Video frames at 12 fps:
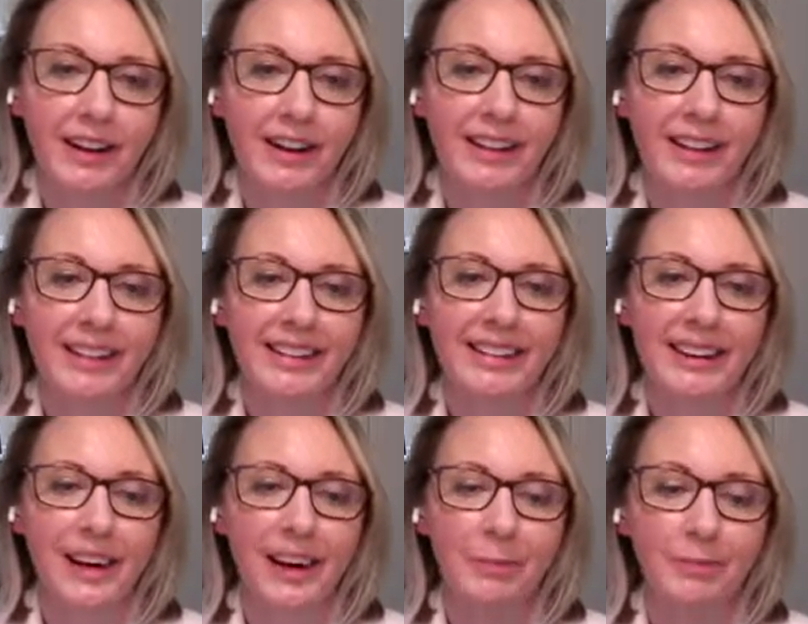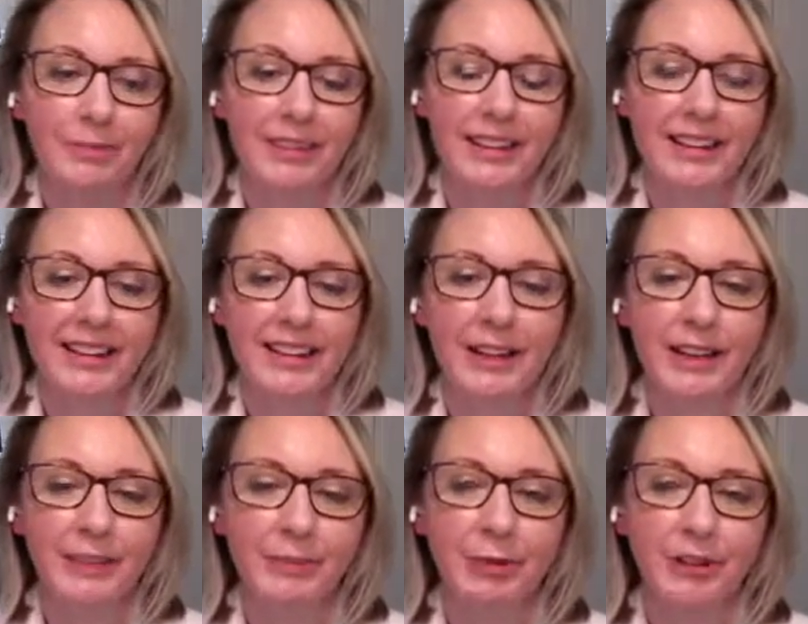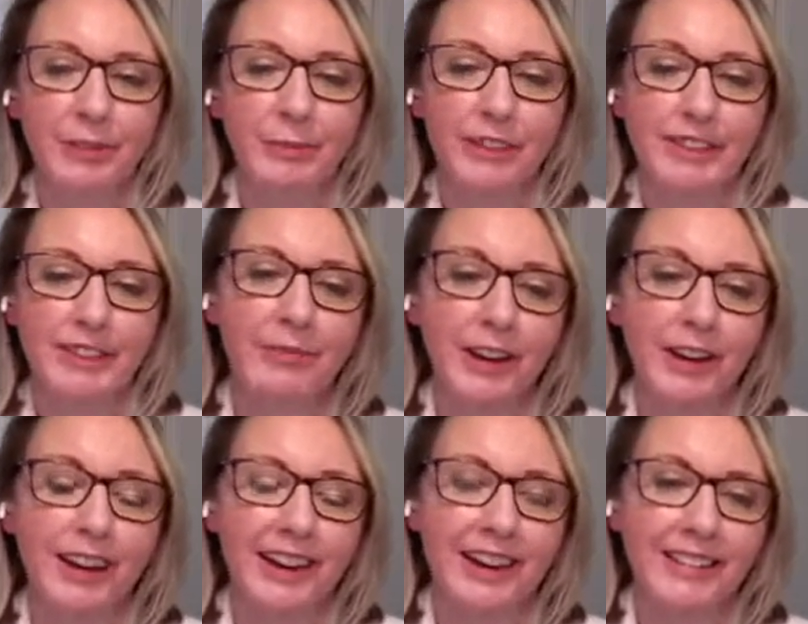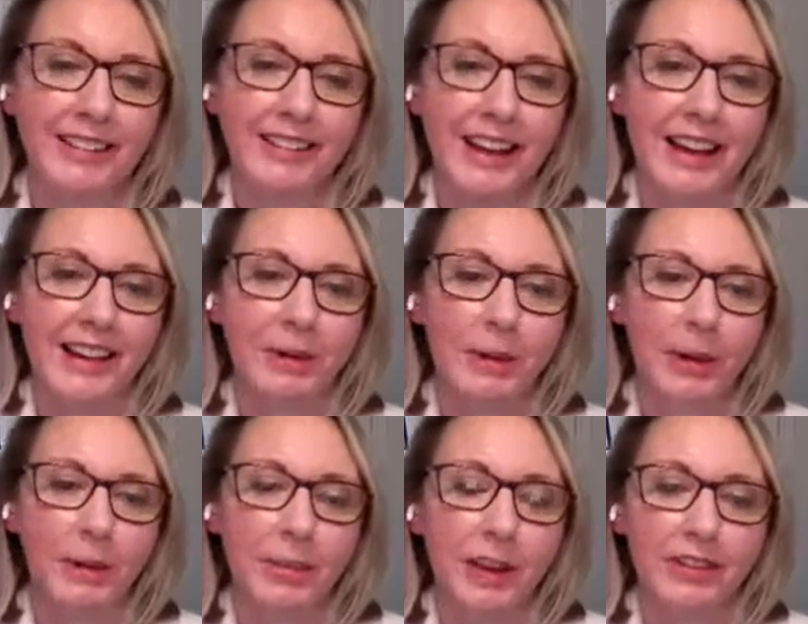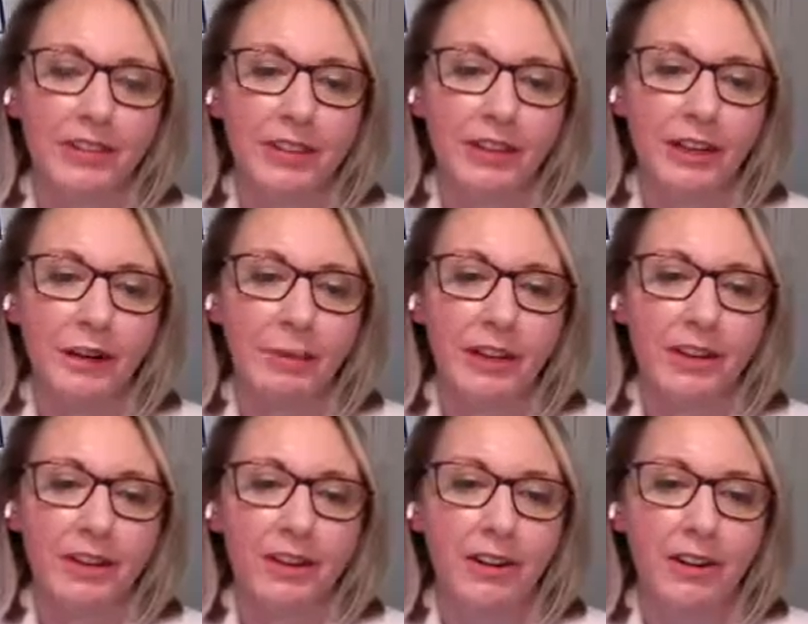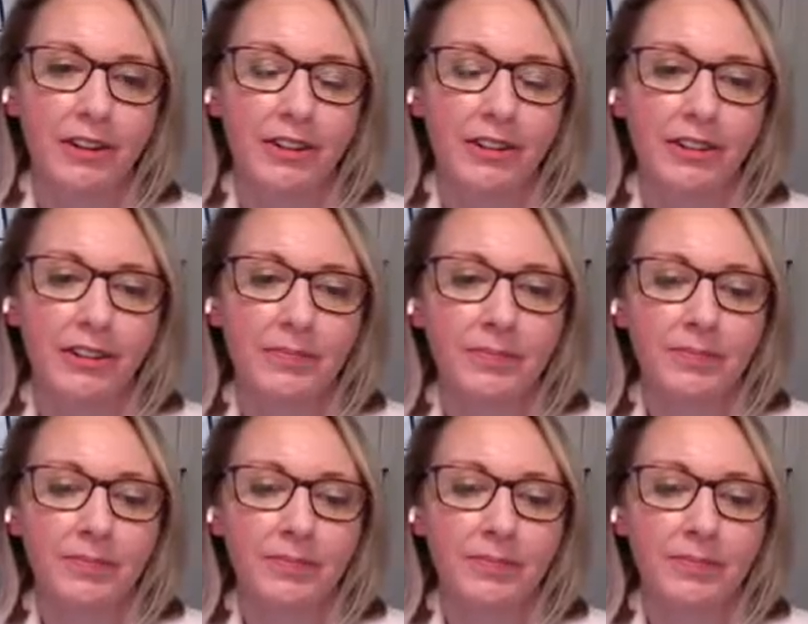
it's more specific, I guess, than behavior therapy at large.